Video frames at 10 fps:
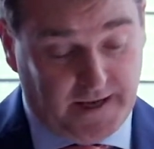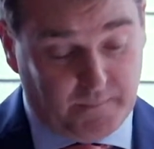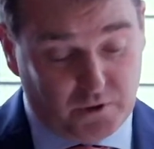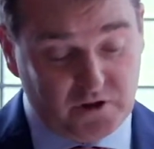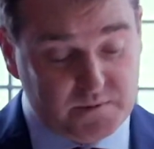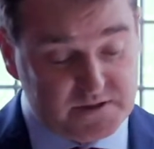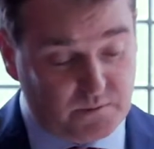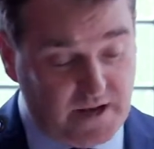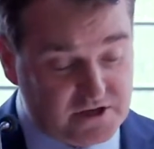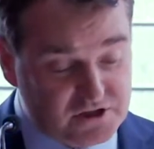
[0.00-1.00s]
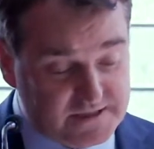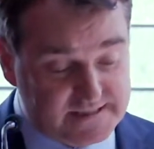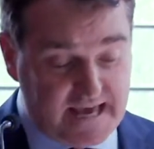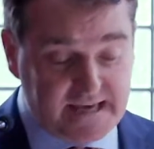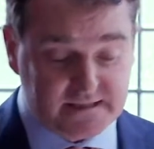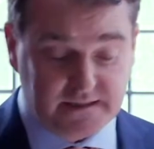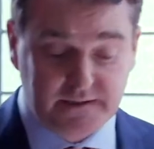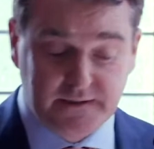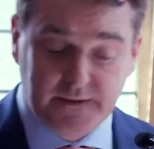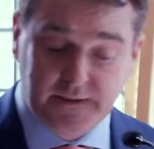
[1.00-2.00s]
And one of them is in relation to data.
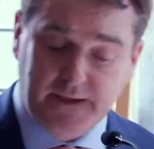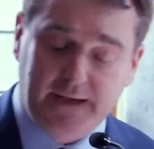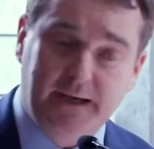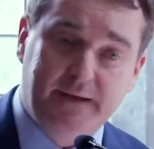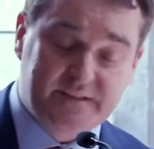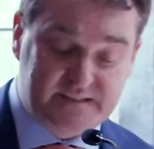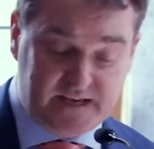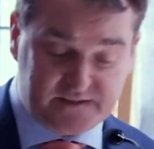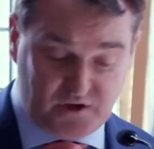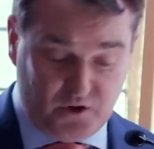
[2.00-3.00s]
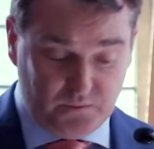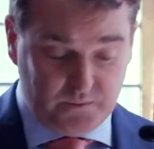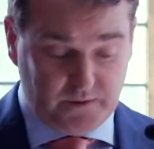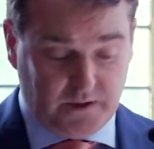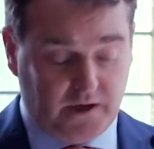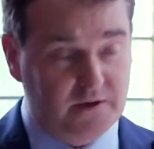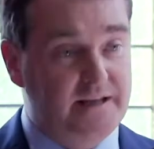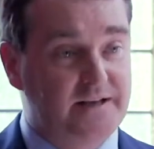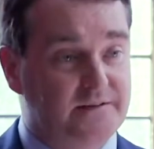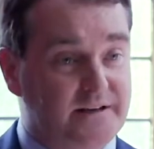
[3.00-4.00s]
And the CSO are
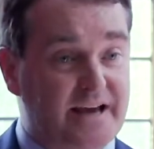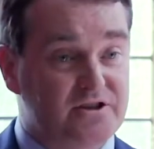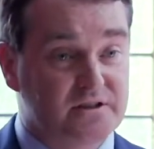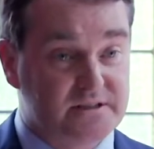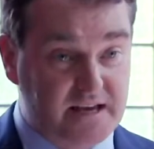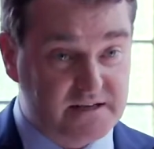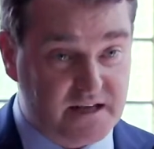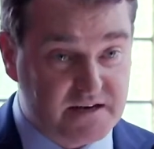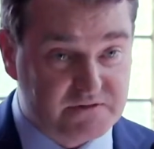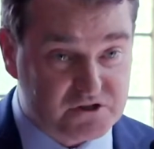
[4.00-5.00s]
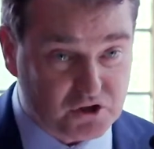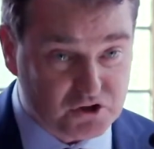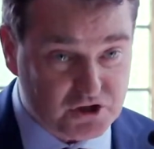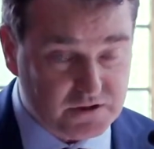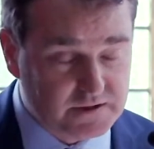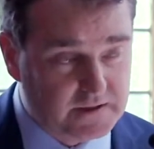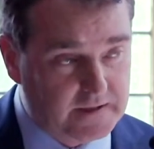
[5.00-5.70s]
leading on the national data infrastructure,